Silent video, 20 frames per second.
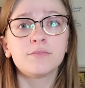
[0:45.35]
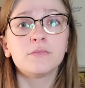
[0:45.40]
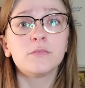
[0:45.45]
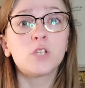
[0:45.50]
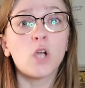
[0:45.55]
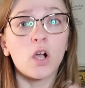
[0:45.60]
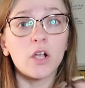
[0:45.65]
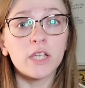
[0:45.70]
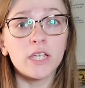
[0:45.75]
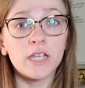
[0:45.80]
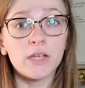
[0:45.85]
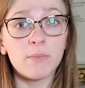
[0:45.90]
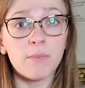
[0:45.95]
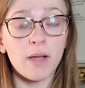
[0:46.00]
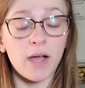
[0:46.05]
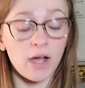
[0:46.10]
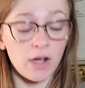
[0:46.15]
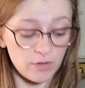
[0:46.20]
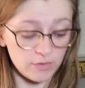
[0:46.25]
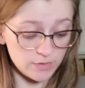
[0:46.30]
talking
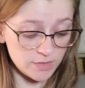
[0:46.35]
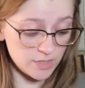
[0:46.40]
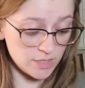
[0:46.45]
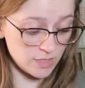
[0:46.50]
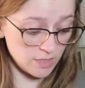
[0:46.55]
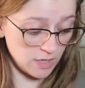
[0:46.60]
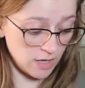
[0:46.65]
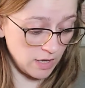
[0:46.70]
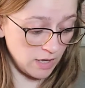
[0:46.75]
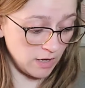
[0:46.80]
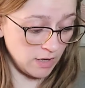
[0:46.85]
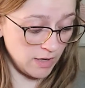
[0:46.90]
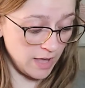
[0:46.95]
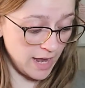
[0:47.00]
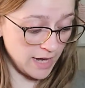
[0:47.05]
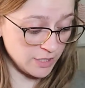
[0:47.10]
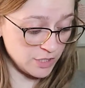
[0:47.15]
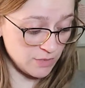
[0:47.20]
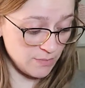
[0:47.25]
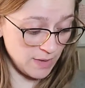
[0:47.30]
about uh,
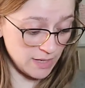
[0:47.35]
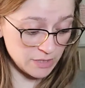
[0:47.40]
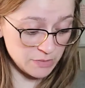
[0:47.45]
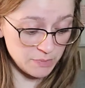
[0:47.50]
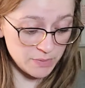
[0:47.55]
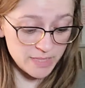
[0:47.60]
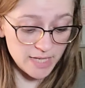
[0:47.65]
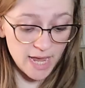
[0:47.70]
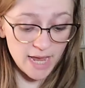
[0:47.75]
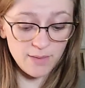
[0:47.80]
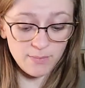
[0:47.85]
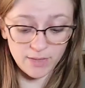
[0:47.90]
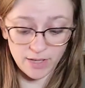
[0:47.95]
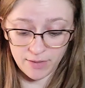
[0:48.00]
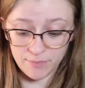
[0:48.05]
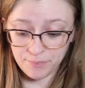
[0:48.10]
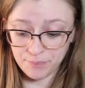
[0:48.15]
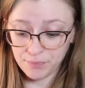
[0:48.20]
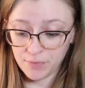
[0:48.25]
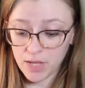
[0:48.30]
ancient Mesopotamia.